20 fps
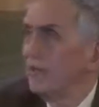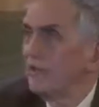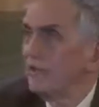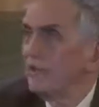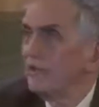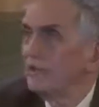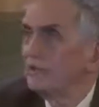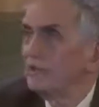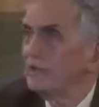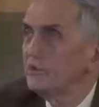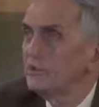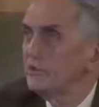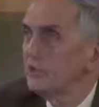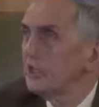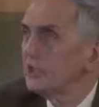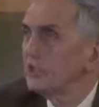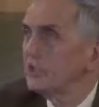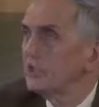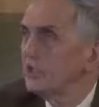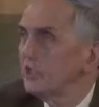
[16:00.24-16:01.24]
If you
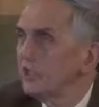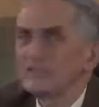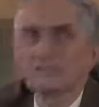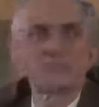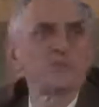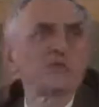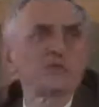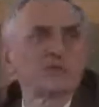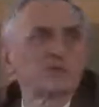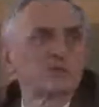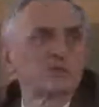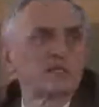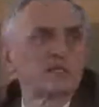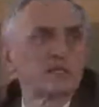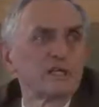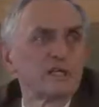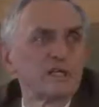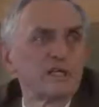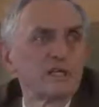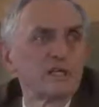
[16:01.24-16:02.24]
read the Lisbon
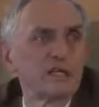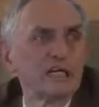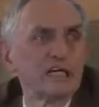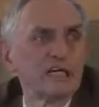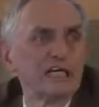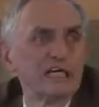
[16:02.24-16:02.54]
Treaty,